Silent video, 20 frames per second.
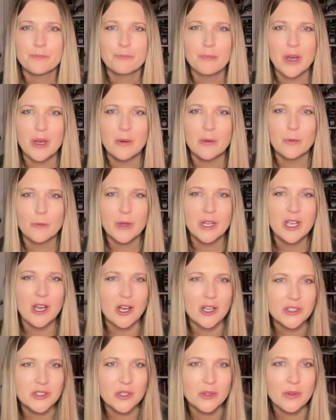but we
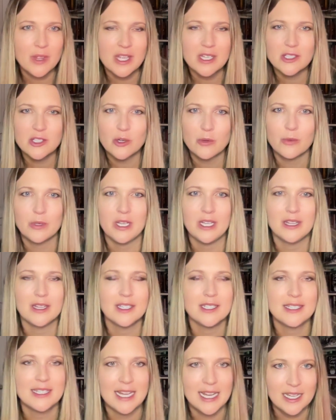also then don't need the
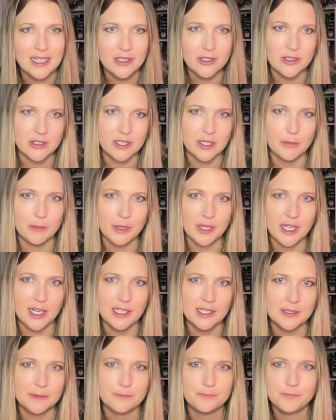Daniel
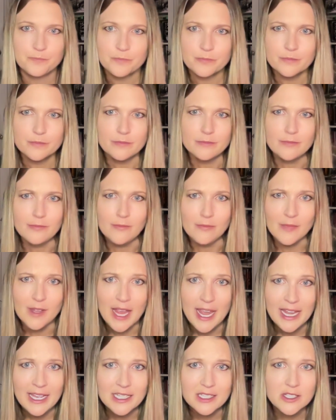subplot.
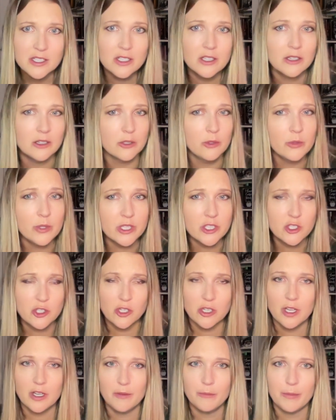And Lucas
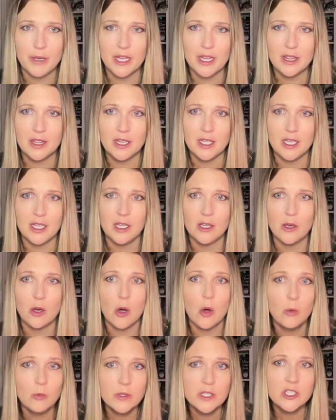should have been the
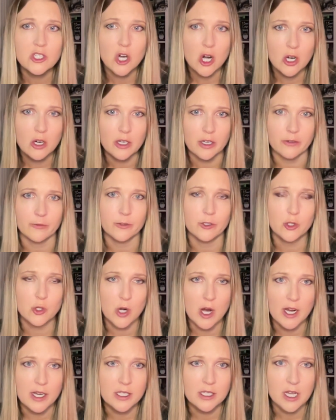only target for
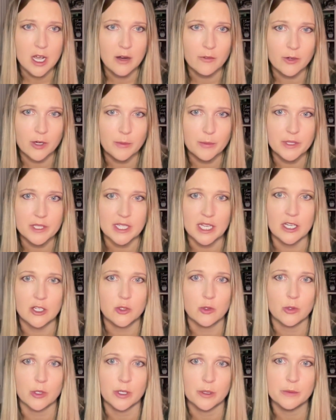trying to cover up the
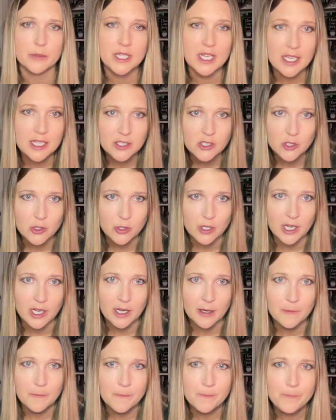sanatorium's
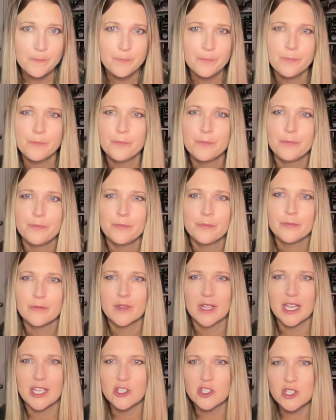history.
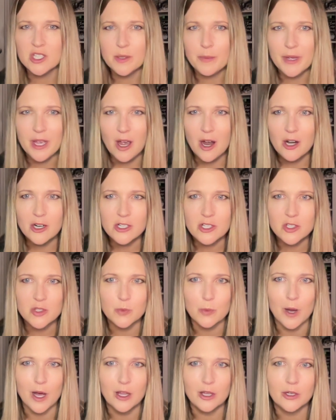It's just a bit hard to
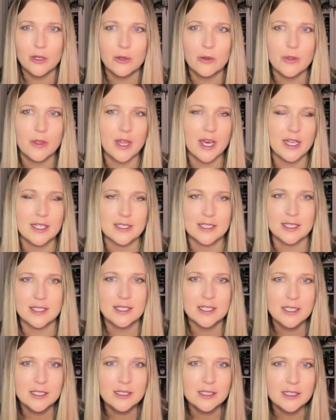swallow that
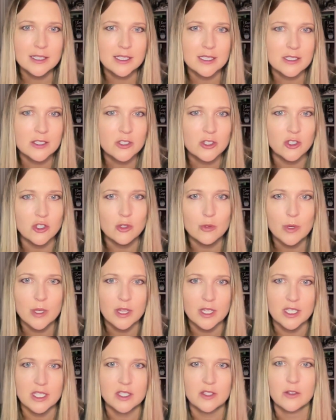Cecile is doing
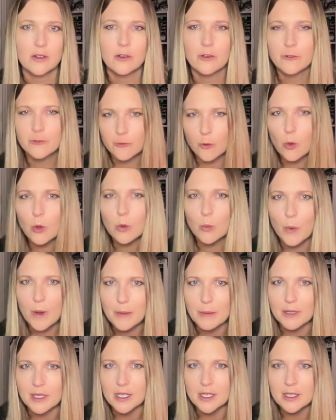this for
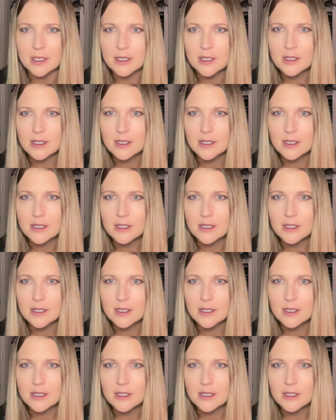women,